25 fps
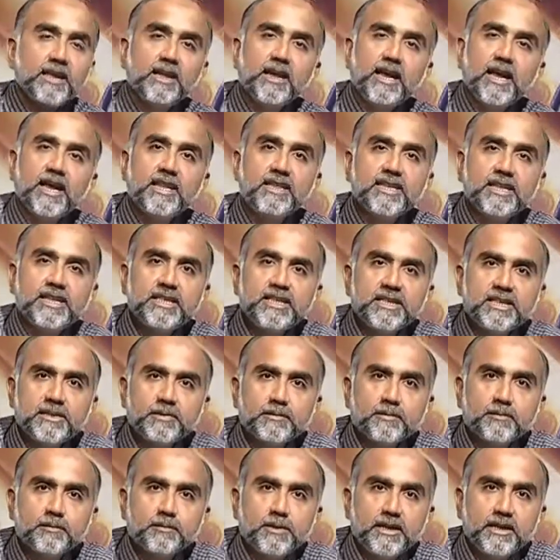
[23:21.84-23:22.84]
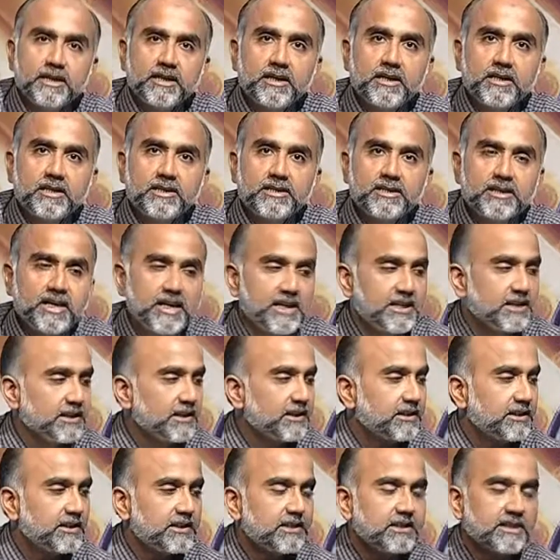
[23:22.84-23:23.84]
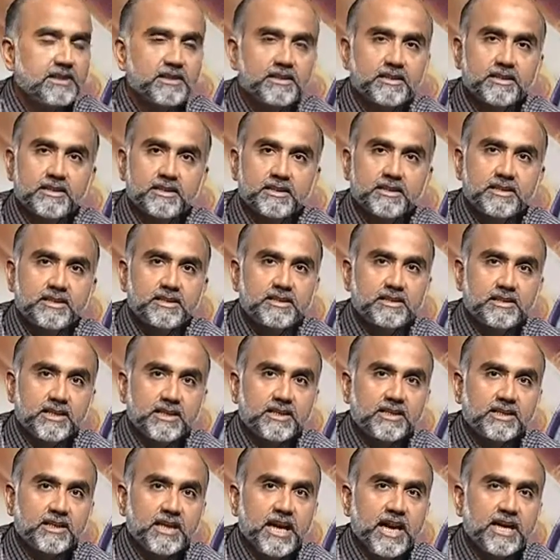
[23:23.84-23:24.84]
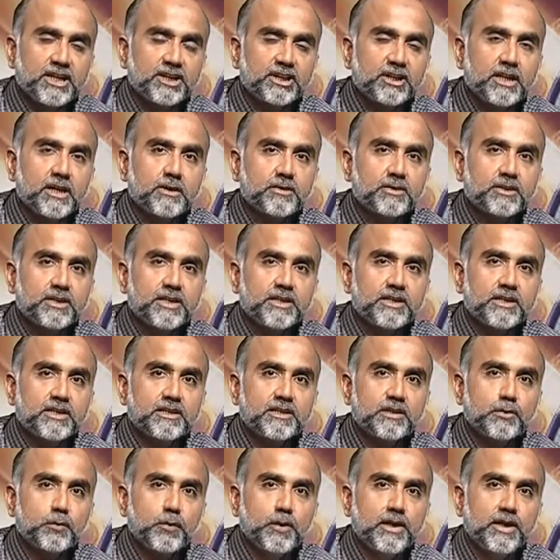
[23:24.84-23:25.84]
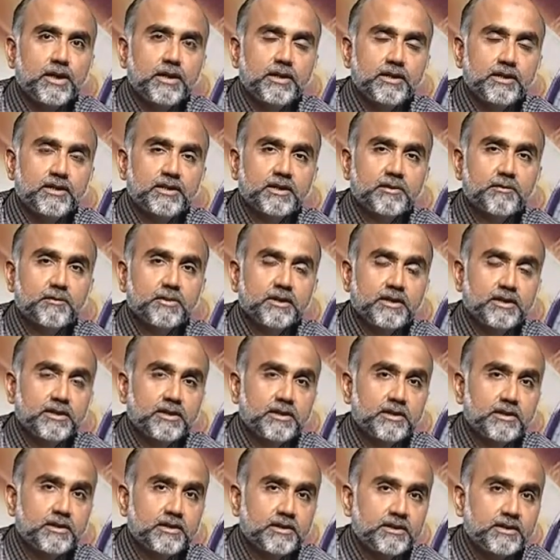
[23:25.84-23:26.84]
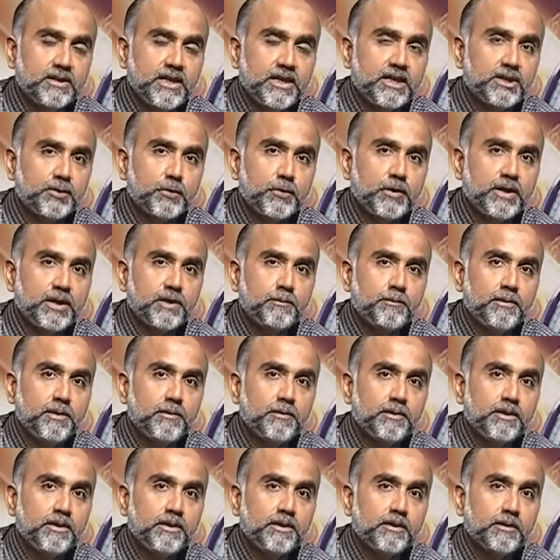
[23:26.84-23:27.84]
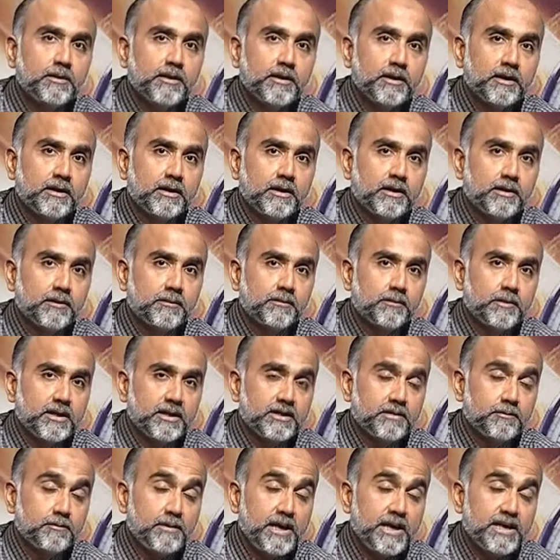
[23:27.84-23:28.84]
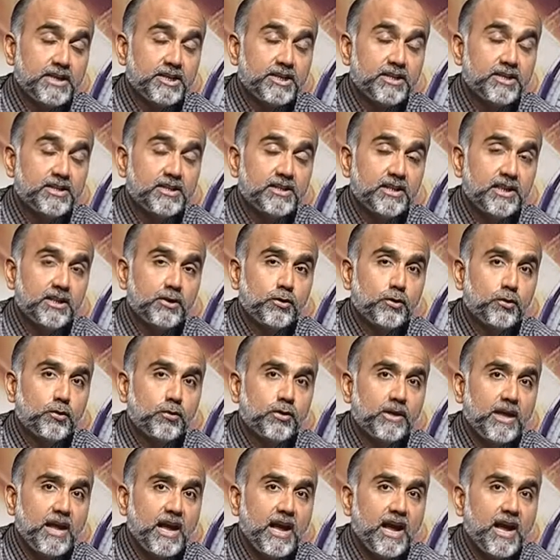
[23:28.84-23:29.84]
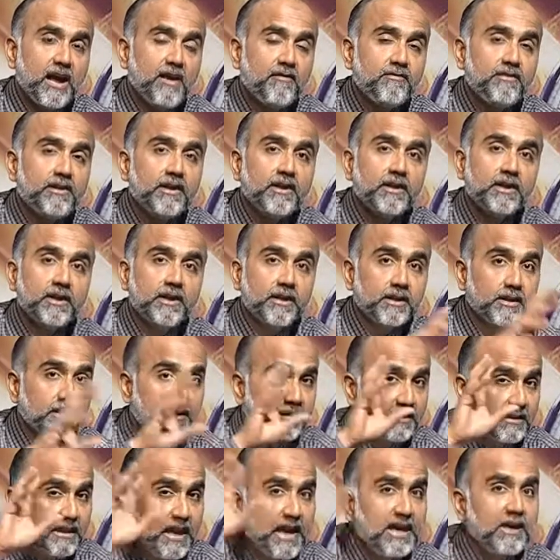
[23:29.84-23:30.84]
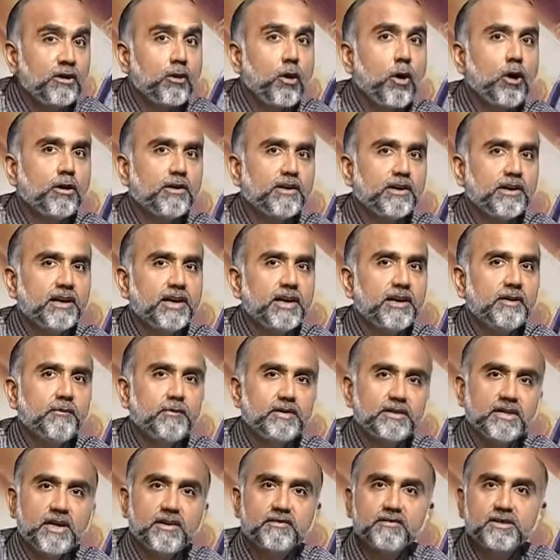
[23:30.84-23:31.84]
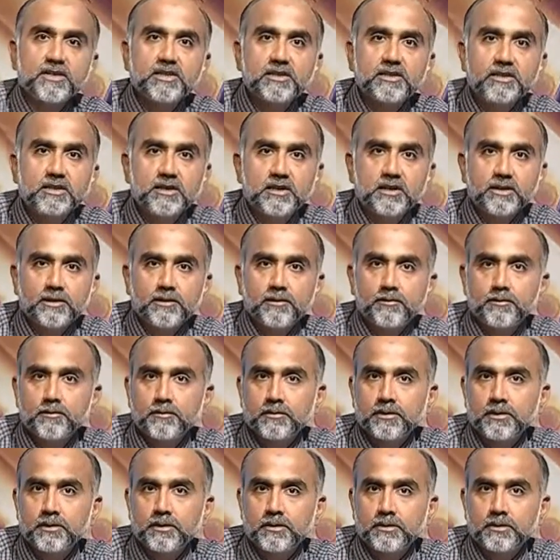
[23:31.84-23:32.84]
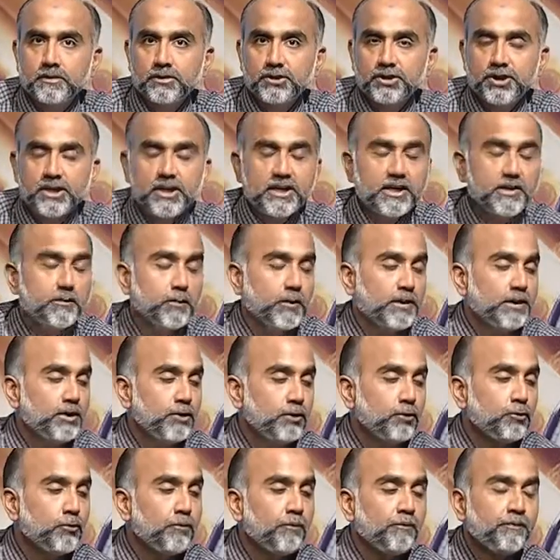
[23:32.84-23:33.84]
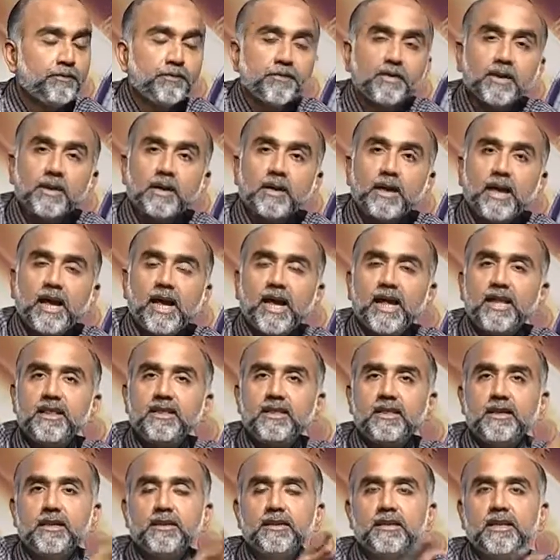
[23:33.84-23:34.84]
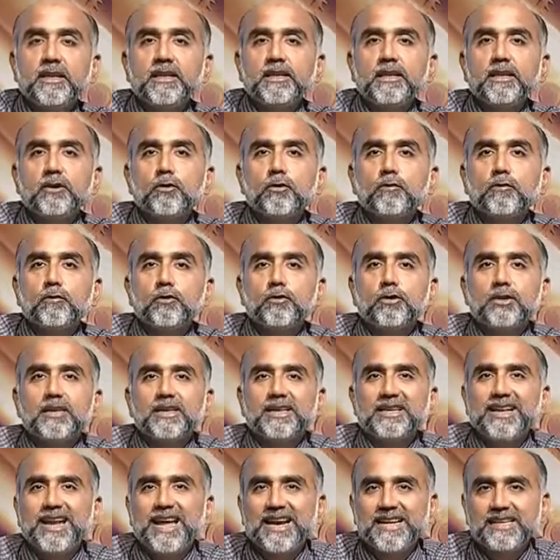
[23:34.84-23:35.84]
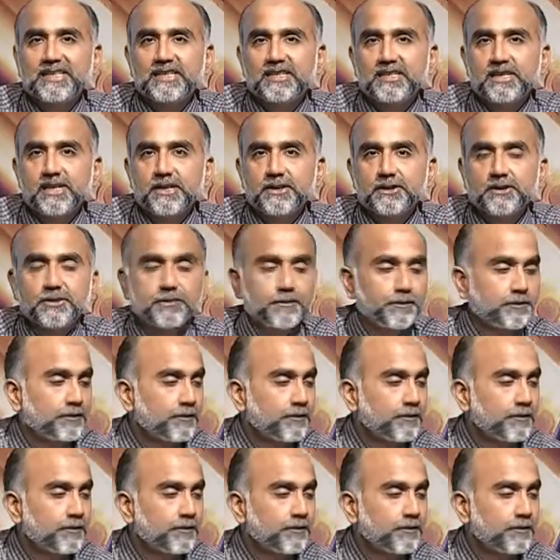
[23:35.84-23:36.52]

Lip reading: In this particular stage, this cash cow stage is a stage where people as managers, they don't have that alternate which I've just shared it with you, and then they go for the decline stage.